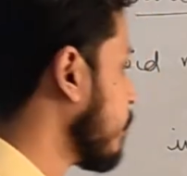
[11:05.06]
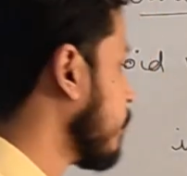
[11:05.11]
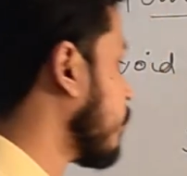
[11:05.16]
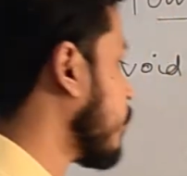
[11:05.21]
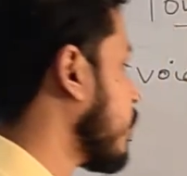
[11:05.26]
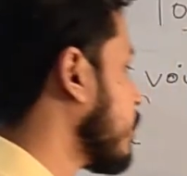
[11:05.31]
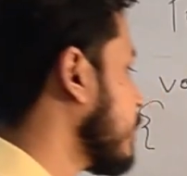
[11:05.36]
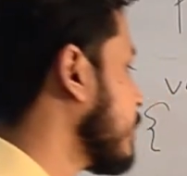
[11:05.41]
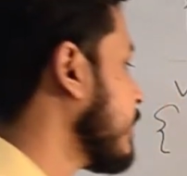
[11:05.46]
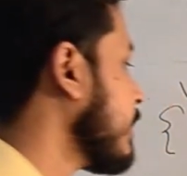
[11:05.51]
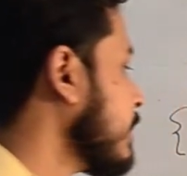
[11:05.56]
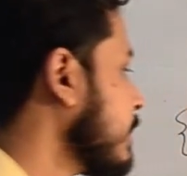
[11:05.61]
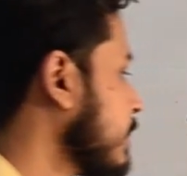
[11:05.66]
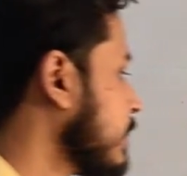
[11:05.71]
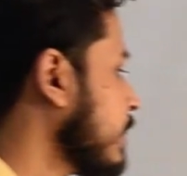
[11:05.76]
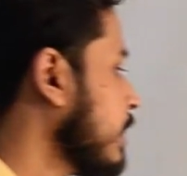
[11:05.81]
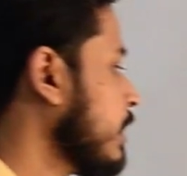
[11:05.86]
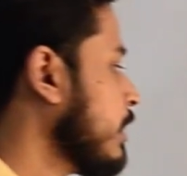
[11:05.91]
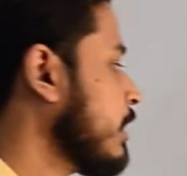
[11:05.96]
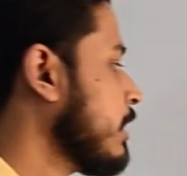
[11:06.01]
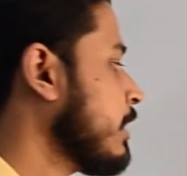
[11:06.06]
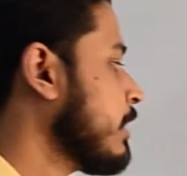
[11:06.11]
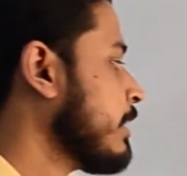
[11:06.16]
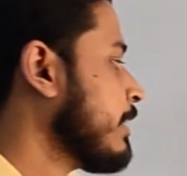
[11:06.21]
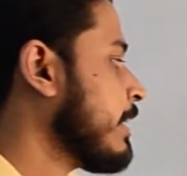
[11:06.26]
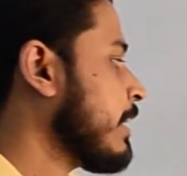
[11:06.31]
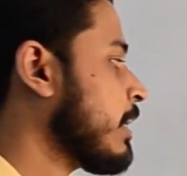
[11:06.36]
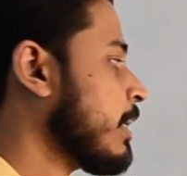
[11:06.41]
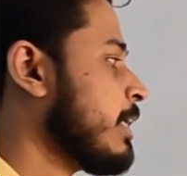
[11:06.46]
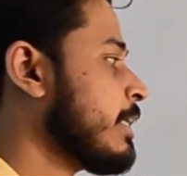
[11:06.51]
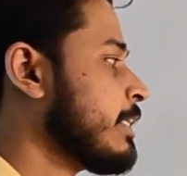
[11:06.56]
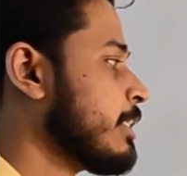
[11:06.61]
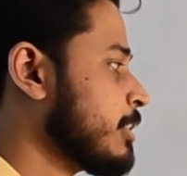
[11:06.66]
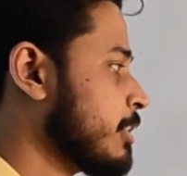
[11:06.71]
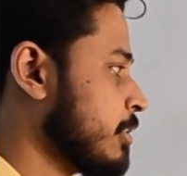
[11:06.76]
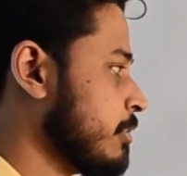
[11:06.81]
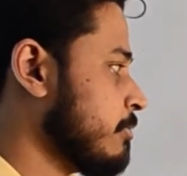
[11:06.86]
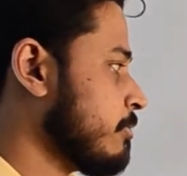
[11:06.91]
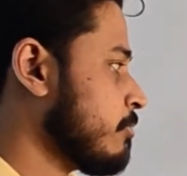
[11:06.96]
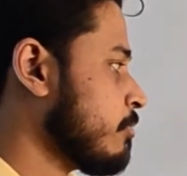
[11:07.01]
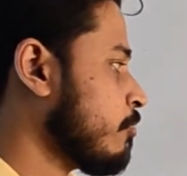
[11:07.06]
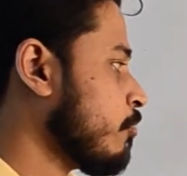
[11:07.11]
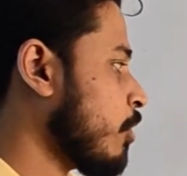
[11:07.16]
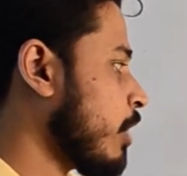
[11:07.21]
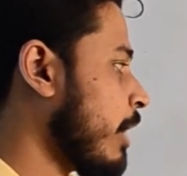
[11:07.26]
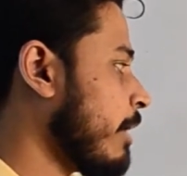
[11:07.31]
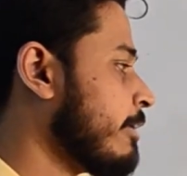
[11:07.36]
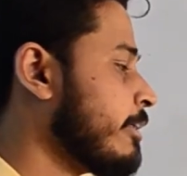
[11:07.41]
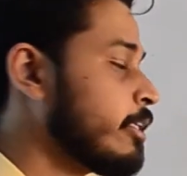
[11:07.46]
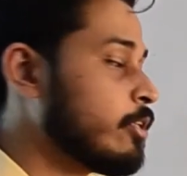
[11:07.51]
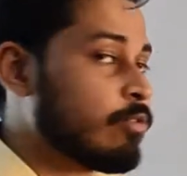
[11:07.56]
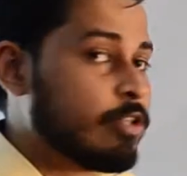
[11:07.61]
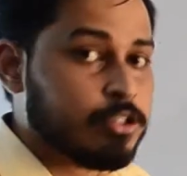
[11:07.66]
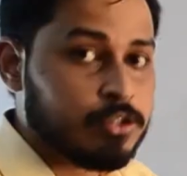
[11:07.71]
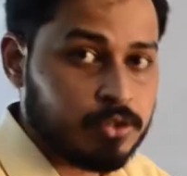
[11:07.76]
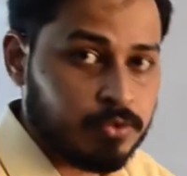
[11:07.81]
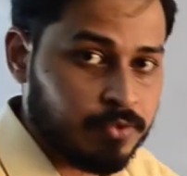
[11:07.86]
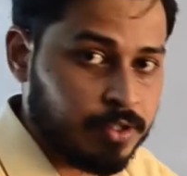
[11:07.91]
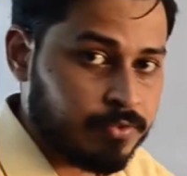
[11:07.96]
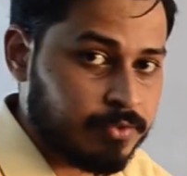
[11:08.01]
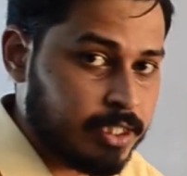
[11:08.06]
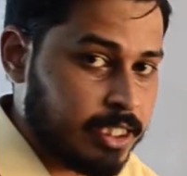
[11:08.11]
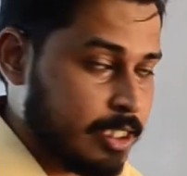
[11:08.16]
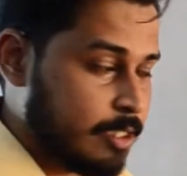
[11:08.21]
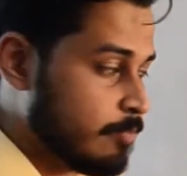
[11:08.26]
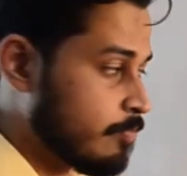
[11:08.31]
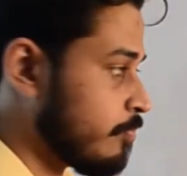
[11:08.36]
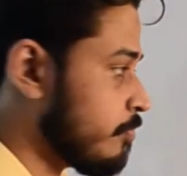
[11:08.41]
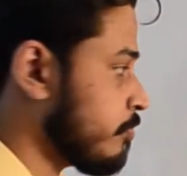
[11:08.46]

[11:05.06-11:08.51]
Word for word: for this declaration for I equals to 50.